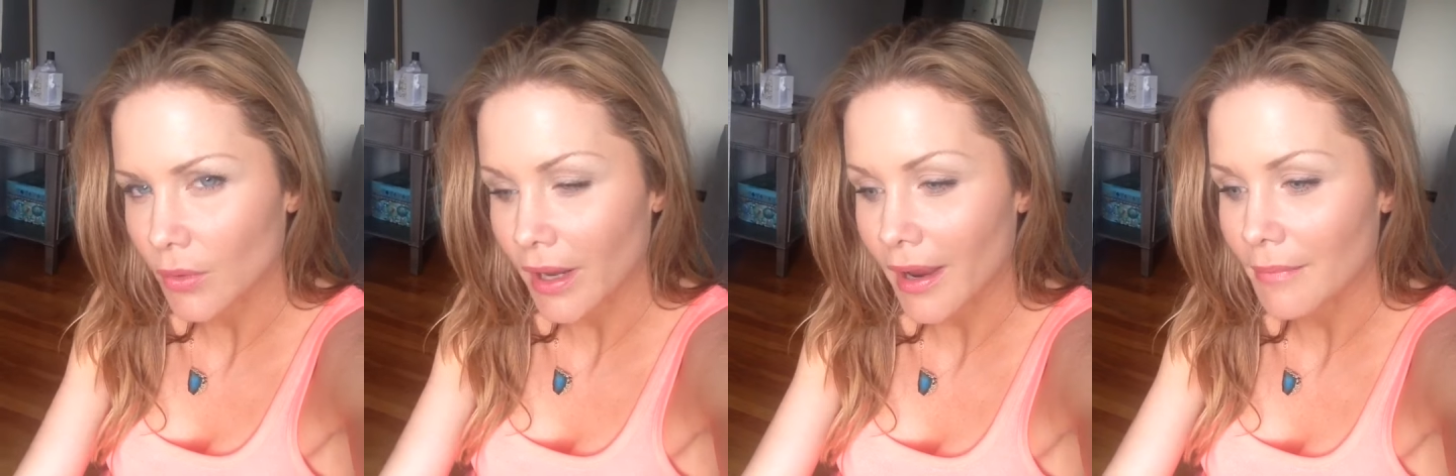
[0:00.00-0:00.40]

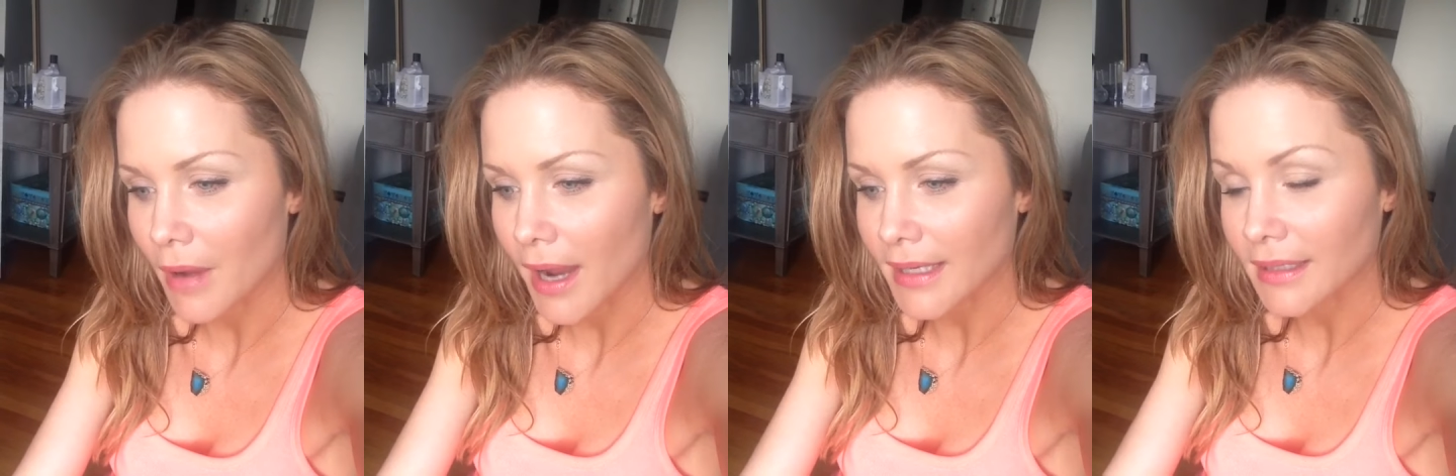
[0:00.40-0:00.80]
What I'm
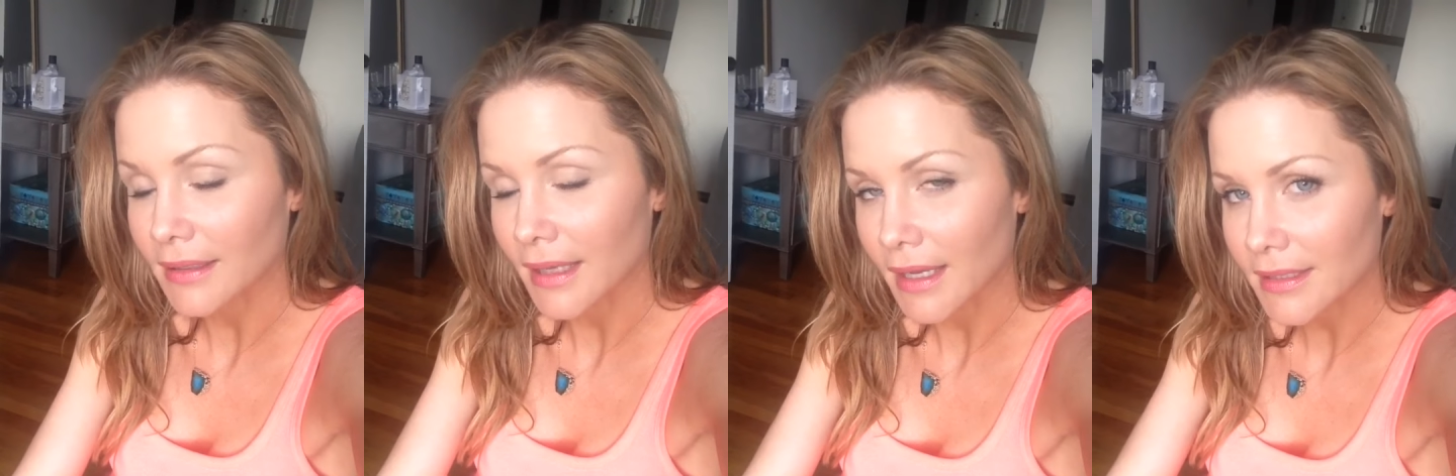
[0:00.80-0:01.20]
I
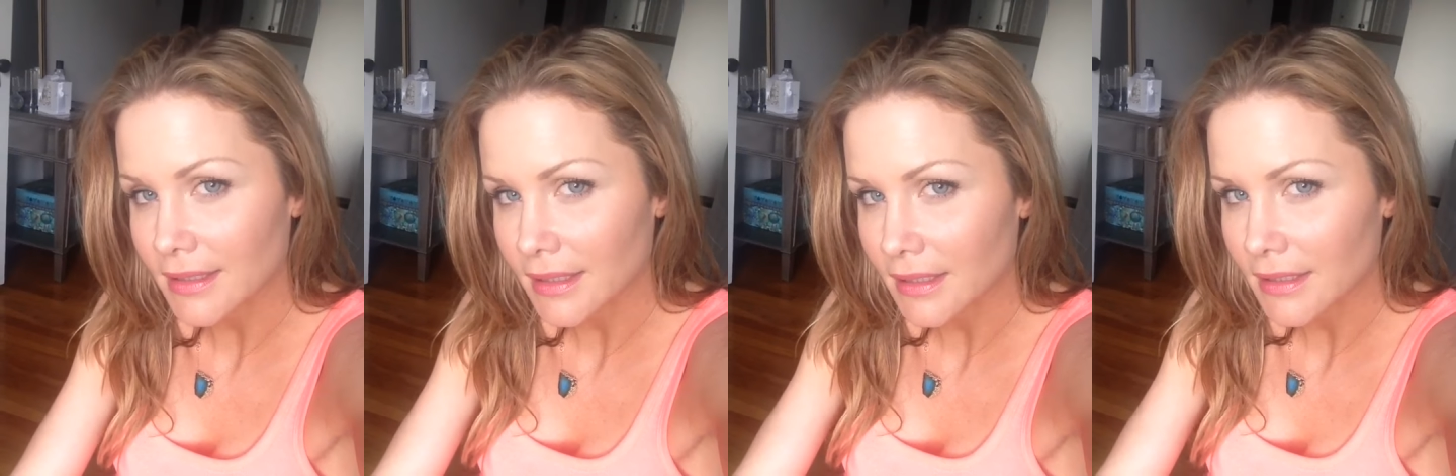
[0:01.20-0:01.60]
can guess
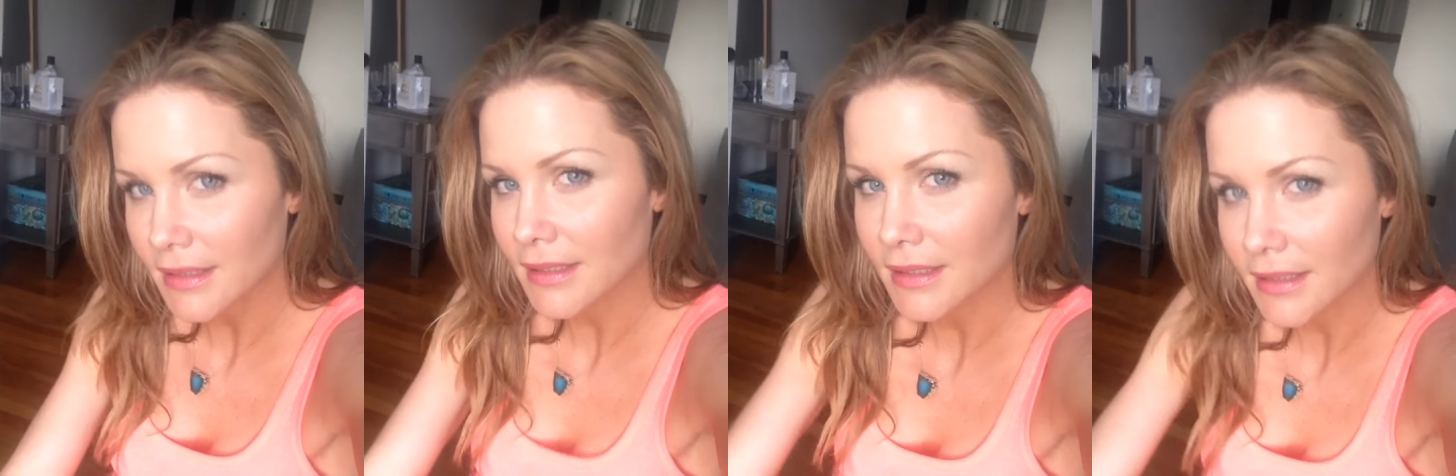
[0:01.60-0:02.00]
that
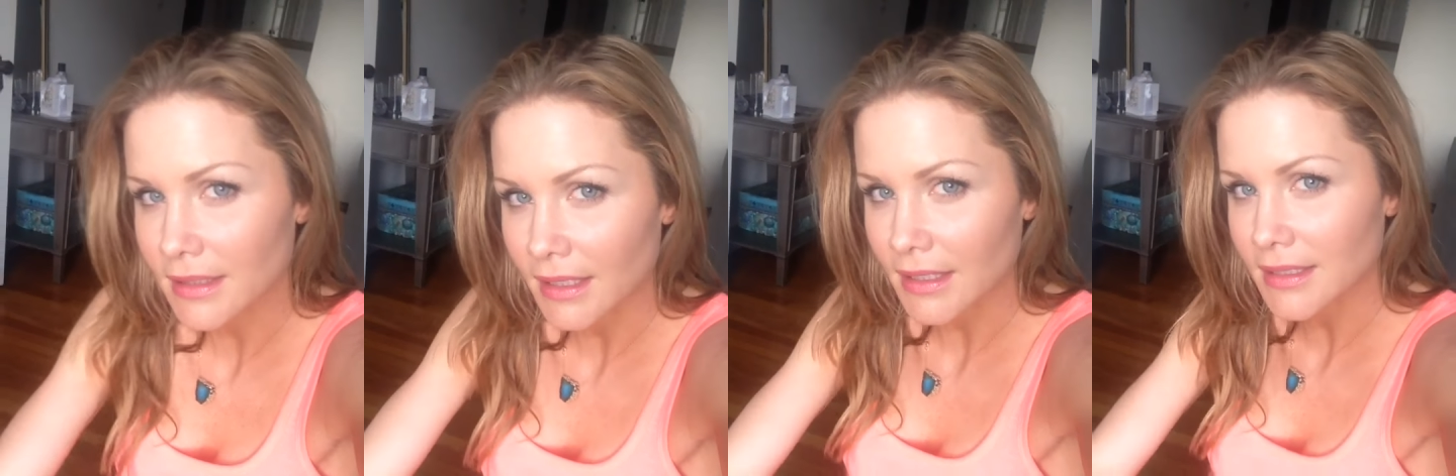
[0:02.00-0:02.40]
is
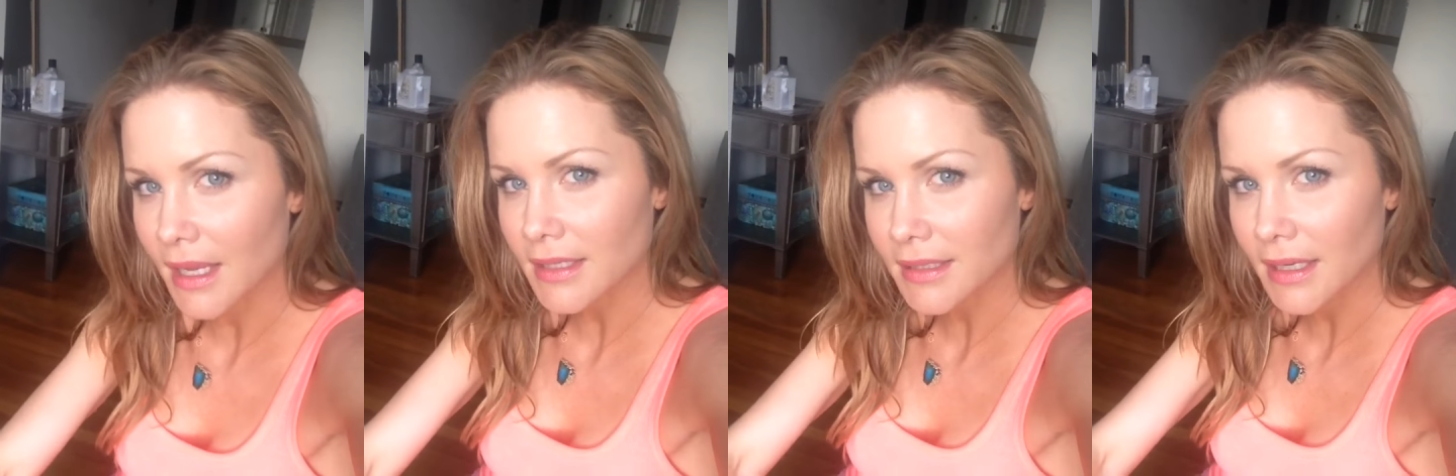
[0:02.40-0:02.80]
that he's
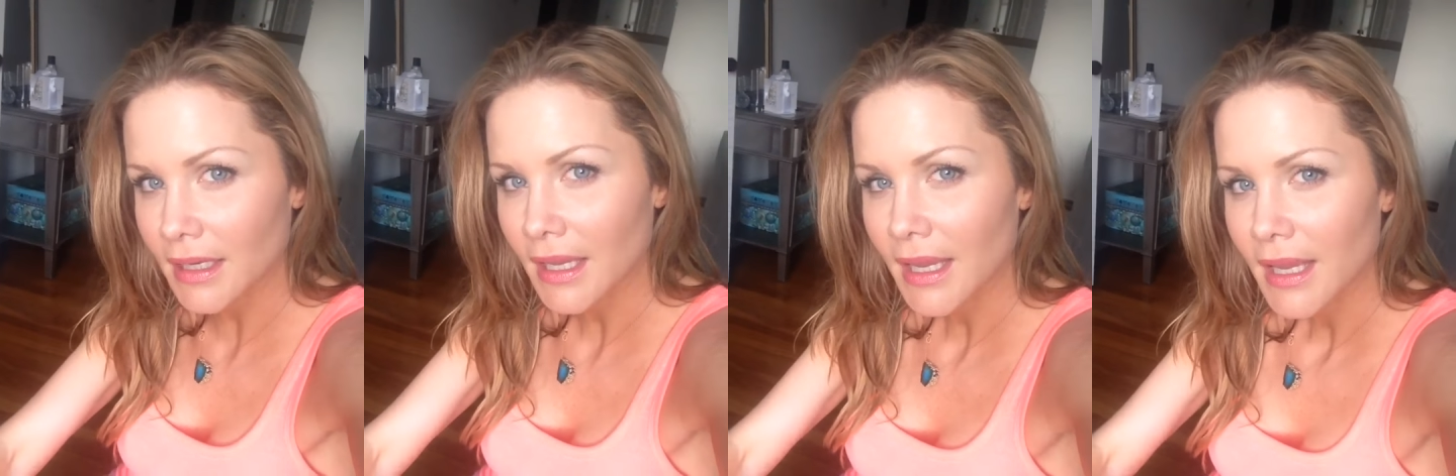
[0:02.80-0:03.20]

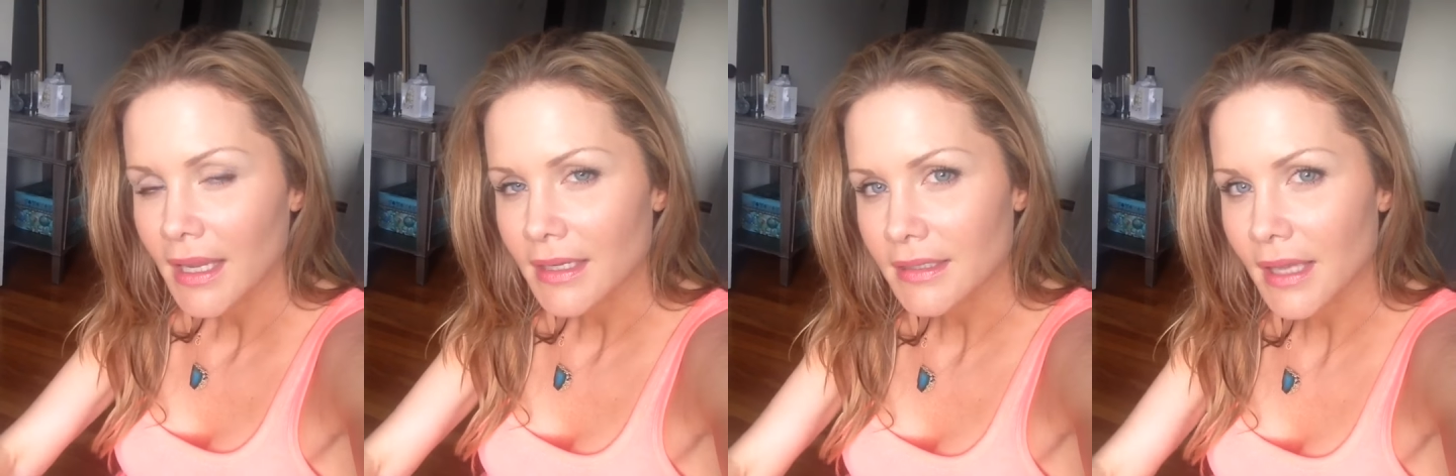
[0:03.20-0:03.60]
asking
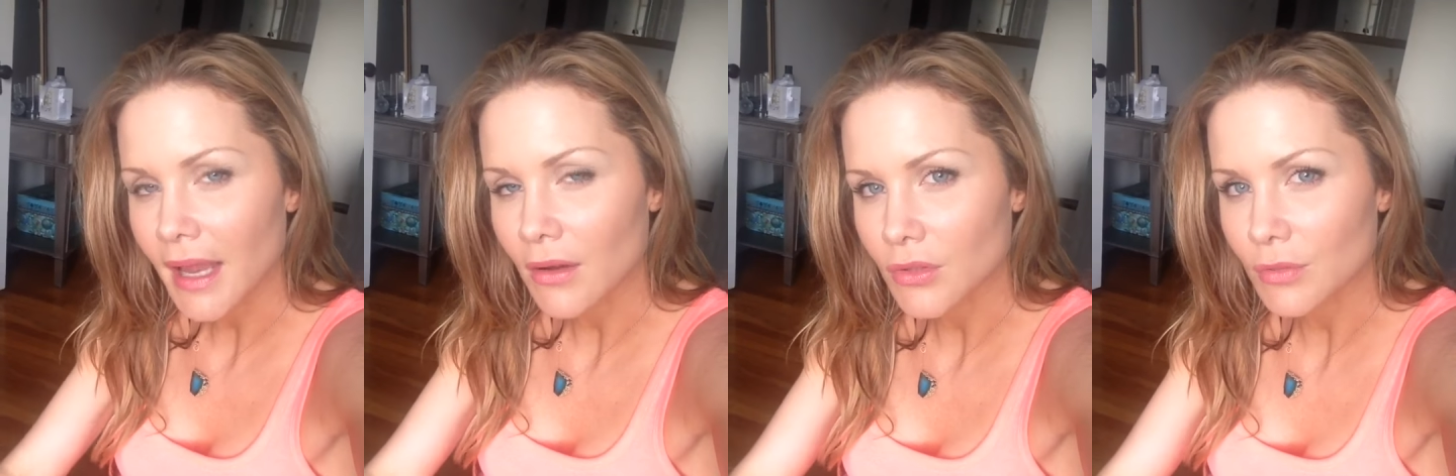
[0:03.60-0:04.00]
is
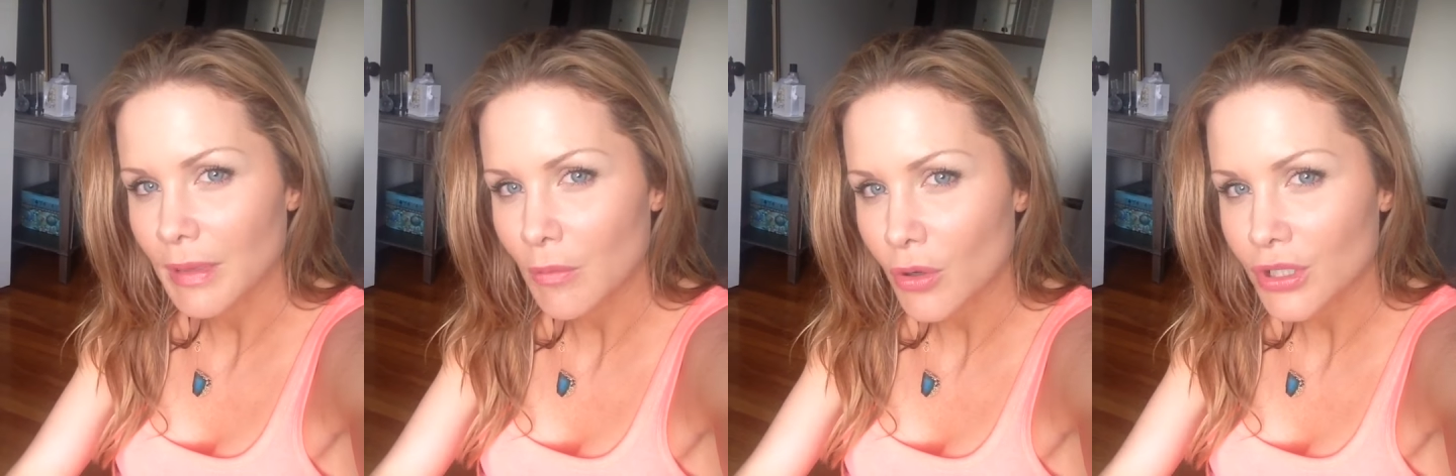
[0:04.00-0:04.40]
how to
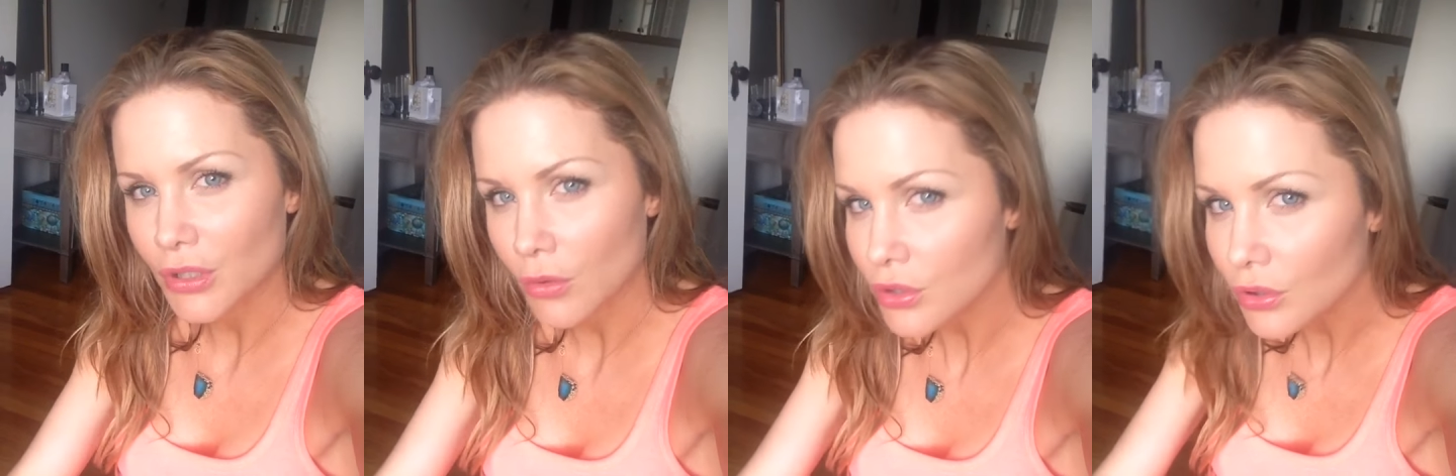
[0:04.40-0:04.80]
be more
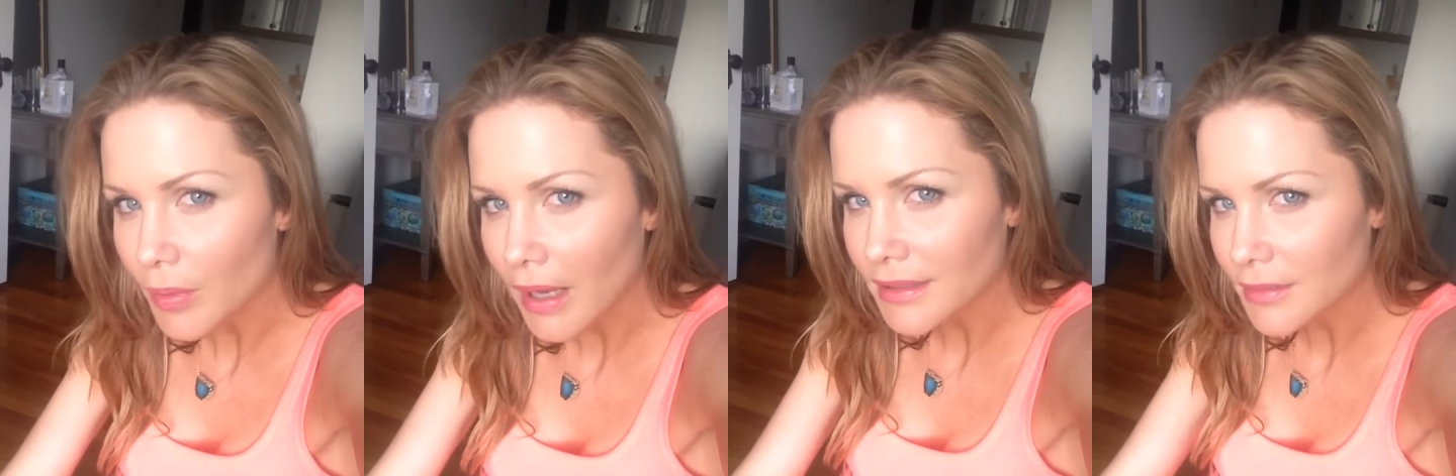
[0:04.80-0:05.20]
social,
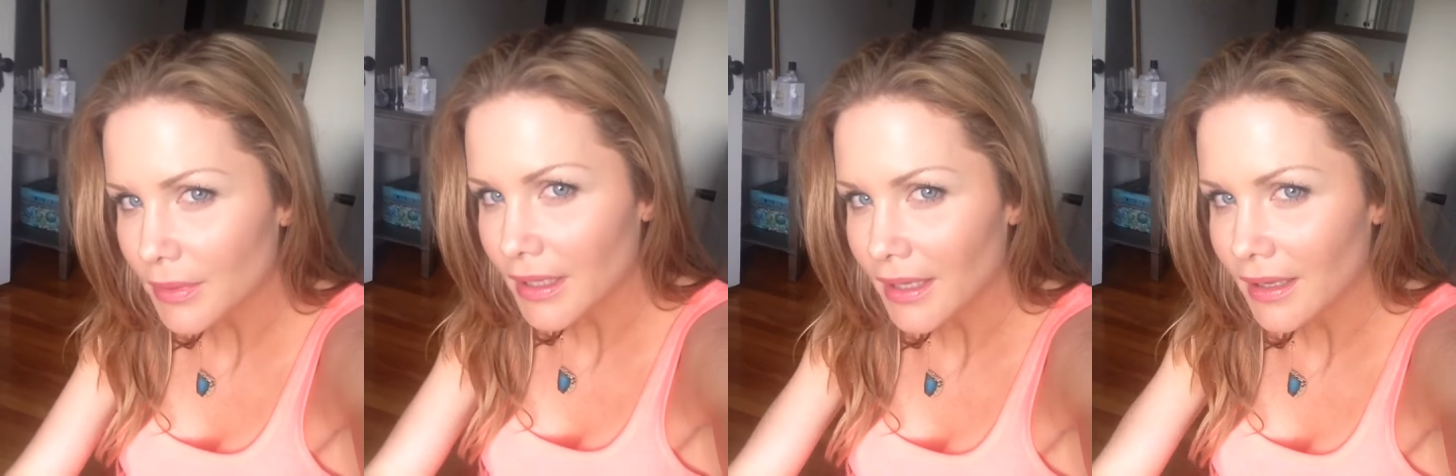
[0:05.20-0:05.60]

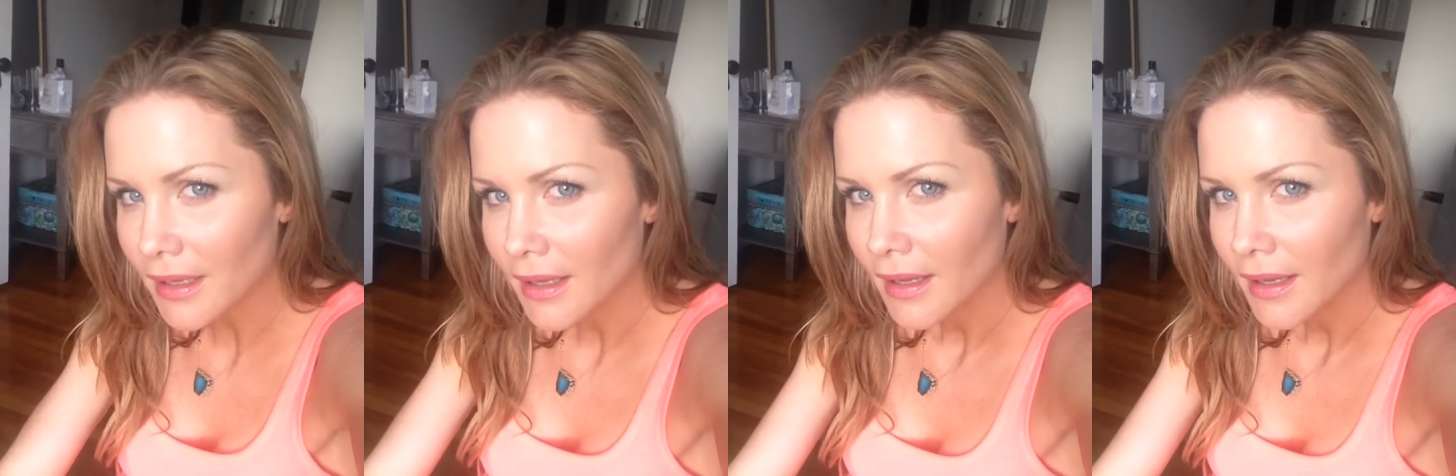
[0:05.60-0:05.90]
possibly.